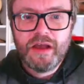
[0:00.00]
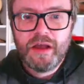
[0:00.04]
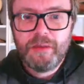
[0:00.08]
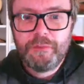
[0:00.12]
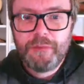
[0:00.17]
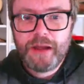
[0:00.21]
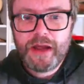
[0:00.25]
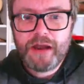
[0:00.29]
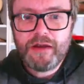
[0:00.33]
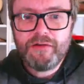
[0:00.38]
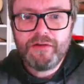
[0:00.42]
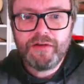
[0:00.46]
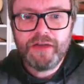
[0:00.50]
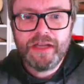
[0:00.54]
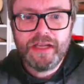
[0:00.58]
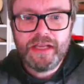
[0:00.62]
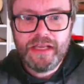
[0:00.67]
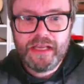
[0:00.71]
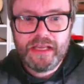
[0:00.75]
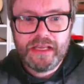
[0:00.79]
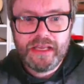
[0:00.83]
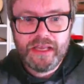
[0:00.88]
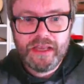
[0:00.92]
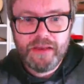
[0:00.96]

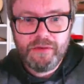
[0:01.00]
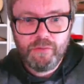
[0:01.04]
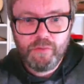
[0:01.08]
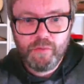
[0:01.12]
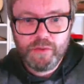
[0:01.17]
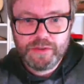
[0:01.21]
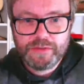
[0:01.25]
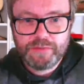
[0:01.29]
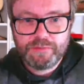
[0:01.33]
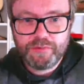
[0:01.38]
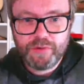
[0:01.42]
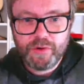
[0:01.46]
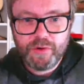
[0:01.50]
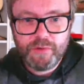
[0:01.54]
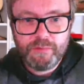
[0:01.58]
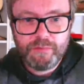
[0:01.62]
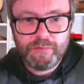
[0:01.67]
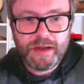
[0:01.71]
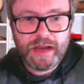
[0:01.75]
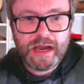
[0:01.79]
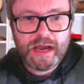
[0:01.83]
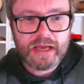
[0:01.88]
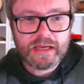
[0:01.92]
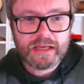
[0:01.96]
apparently it was
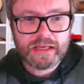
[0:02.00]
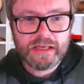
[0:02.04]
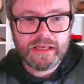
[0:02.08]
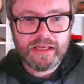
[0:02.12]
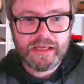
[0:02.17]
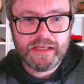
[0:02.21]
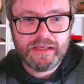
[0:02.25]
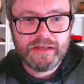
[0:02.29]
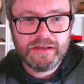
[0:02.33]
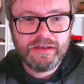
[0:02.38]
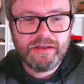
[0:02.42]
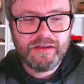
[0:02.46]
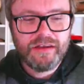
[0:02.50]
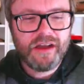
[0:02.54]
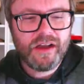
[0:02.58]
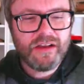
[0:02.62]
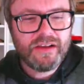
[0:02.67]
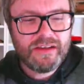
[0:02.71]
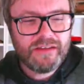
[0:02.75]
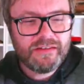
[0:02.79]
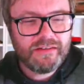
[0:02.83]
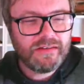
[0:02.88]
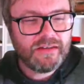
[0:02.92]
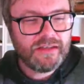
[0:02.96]
brought back in
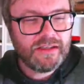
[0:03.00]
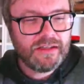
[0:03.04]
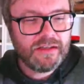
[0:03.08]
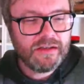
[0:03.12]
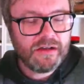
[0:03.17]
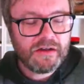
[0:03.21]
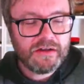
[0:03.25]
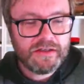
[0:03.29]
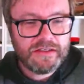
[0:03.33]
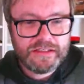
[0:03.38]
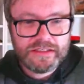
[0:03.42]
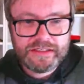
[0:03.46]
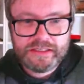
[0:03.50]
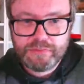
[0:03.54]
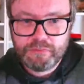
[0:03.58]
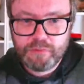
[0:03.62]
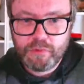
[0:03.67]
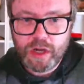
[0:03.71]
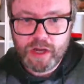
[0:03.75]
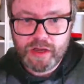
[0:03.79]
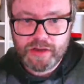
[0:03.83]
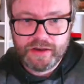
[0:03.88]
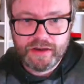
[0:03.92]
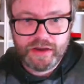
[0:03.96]

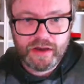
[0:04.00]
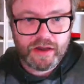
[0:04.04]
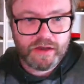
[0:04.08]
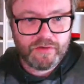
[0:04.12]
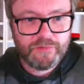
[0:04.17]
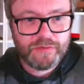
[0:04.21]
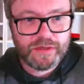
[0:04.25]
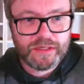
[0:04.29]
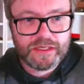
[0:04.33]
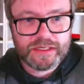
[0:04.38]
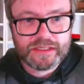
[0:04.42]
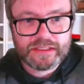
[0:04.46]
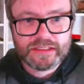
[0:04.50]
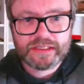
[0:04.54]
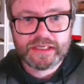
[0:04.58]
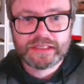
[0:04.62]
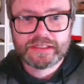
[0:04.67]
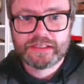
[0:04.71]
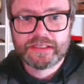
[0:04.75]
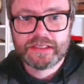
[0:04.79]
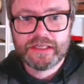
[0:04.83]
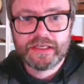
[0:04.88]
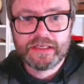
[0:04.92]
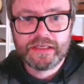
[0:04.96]
1991, I think it
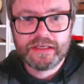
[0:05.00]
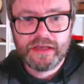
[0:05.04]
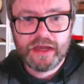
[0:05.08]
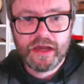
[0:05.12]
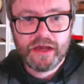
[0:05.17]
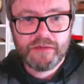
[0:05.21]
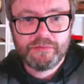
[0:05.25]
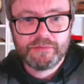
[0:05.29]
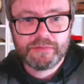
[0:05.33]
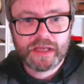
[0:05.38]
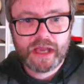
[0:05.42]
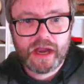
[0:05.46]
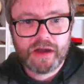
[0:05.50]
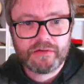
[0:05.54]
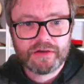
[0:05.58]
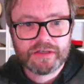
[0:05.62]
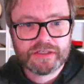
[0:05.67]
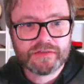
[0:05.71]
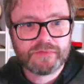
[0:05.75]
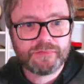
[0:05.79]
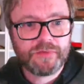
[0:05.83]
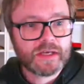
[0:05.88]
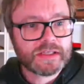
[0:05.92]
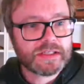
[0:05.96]
says in
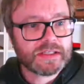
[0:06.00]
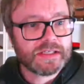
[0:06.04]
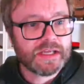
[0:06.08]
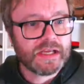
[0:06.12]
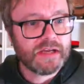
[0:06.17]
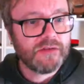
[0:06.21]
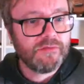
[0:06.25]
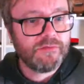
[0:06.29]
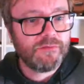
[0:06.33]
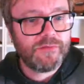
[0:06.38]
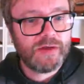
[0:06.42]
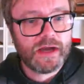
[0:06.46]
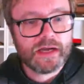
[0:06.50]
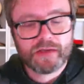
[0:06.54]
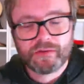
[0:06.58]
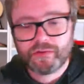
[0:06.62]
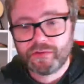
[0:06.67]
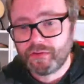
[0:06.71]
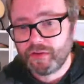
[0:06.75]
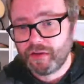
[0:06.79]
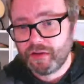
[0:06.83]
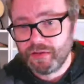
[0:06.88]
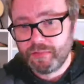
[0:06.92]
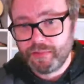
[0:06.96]
Karen's Fascinating
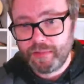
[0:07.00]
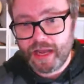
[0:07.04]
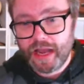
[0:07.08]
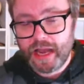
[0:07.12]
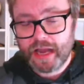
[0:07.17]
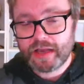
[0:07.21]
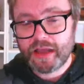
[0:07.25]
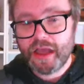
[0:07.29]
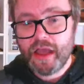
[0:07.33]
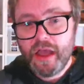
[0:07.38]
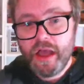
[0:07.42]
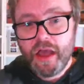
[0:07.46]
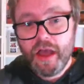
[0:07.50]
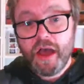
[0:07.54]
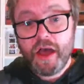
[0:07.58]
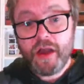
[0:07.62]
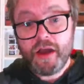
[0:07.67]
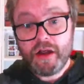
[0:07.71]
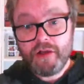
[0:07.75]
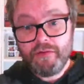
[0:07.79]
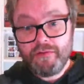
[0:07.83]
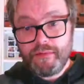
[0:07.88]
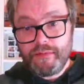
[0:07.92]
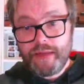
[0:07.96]
Facts at the back.
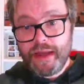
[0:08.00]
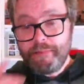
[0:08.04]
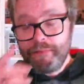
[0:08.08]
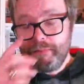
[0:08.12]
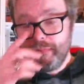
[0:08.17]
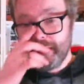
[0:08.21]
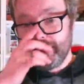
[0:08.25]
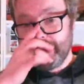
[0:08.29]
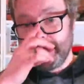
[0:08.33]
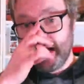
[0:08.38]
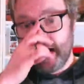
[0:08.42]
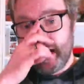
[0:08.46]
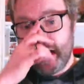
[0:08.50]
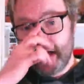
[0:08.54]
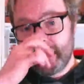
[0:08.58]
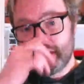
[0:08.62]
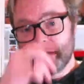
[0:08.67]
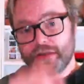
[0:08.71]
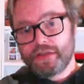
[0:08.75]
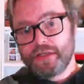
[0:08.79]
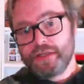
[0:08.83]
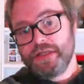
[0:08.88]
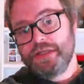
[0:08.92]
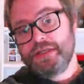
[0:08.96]
And I remember that
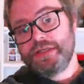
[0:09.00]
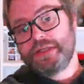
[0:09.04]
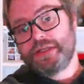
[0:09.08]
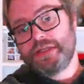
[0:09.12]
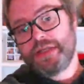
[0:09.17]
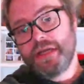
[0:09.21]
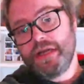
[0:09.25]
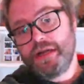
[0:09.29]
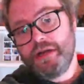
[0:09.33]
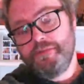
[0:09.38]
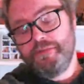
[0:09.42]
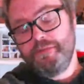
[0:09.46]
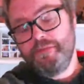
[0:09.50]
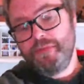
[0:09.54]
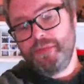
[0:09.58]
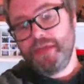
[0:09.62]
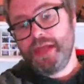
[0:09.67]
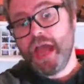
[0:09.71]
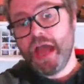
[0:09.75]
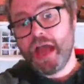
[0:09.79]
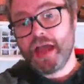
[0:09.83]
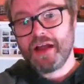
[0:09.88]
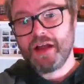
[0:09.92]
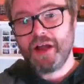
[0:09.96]
because,
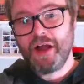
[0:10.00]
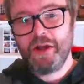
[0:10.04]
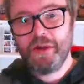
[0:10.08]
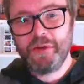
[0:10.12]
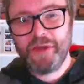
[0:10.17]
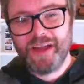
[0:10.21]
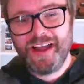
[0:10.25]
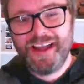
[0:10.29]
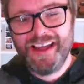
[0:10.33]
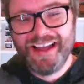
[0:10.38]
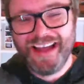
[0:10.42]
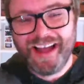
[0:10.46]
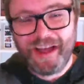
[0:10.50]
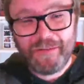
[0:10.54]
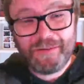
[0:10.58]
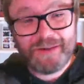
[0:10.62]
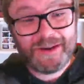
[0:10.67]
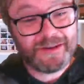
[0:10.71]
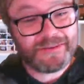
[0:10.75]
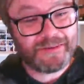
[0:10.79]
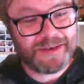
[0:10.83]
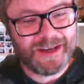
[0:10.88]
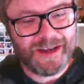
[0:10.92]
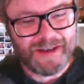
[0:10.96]
I
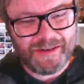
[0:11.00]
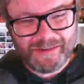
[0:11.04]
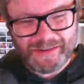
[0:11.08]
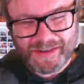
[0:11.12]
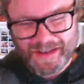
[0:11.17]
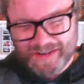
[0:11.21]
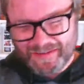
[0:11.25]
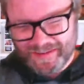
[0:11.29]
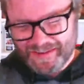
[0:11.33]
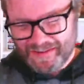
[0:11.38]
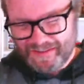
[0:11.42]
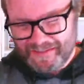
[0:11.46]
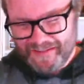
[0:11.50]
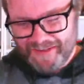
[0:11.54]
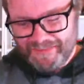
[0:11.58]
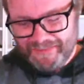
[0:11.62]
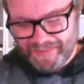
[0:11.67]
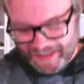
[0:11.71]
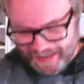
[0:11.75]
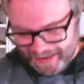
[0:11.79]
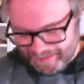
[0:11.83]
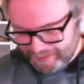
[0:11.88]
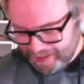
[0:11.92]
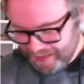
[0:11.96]
would have been old enough to
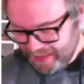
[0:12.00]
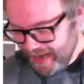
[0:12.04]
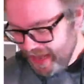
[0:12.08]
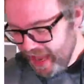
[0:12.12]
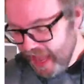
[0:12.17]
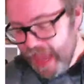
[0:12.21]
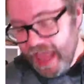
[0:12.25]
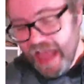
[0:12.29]
remember that one.